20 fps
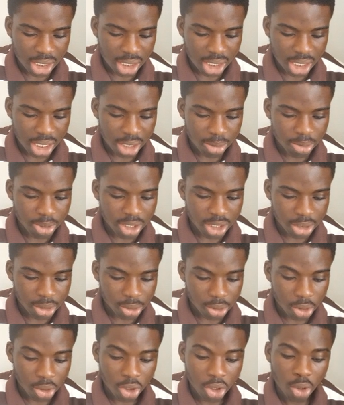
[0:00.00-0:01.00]
cabling
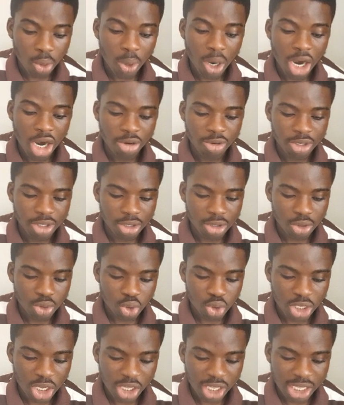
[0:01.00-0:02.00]
or wiring,
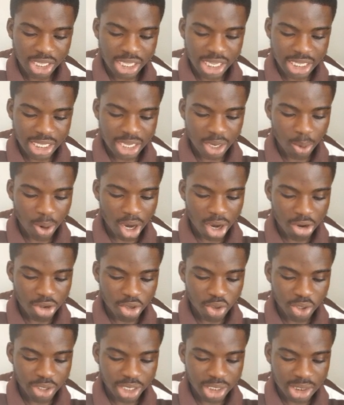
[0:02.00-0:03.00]
so the wiring
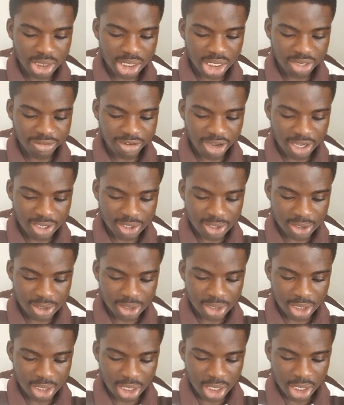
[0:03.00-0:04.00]
connecting the
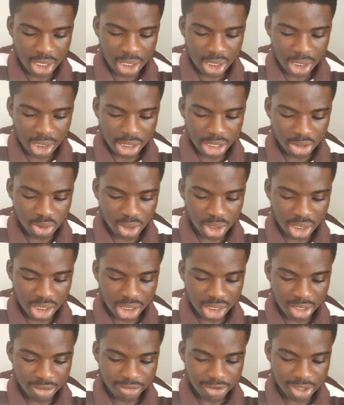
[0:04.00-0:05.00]
devices, network
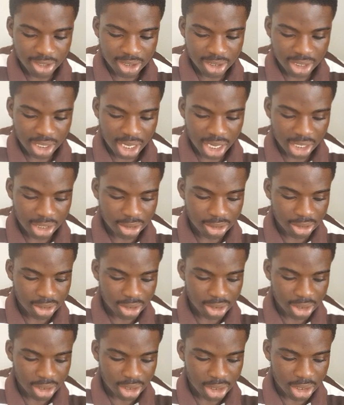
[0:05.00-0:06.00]
interface cards,
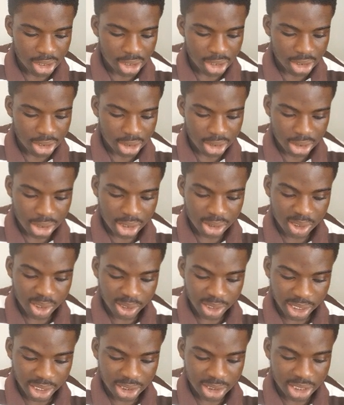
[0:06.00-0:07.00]
that's the
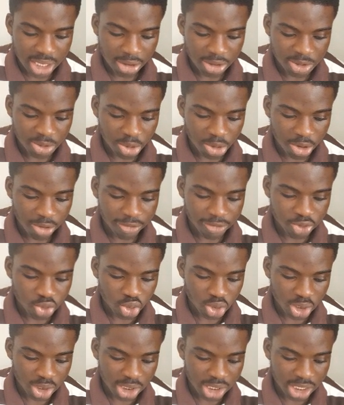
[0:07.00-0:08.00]
next that we spoke of,
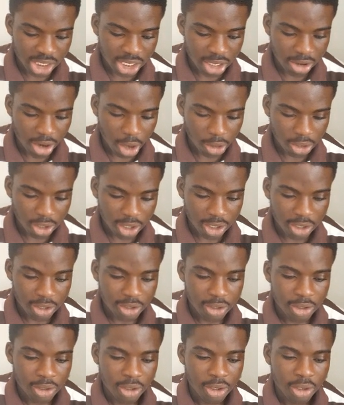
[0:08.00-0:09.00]
switches and then a router.
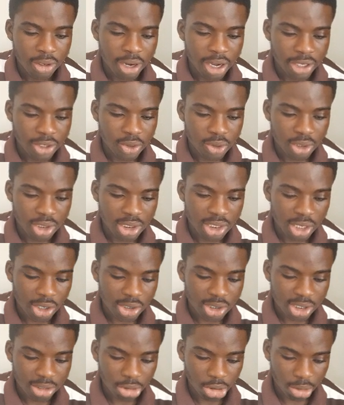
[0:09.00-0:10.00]
Right, so this is a
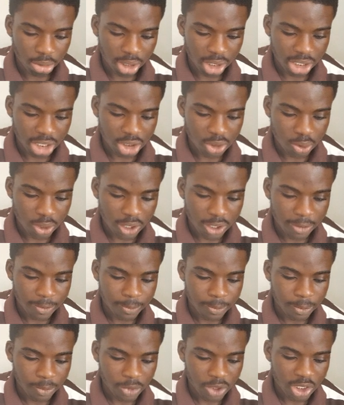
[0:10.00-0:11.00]
single computer network.
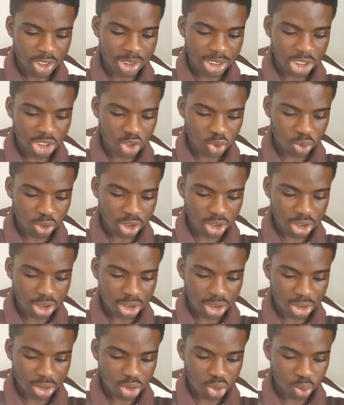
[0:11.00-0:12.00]
This is a
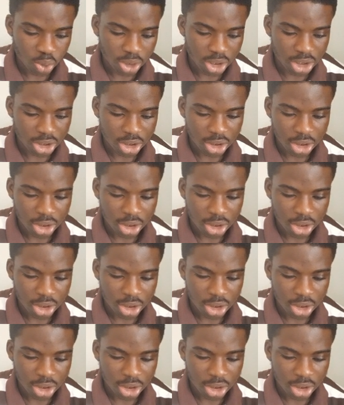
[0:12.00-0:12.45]
switch,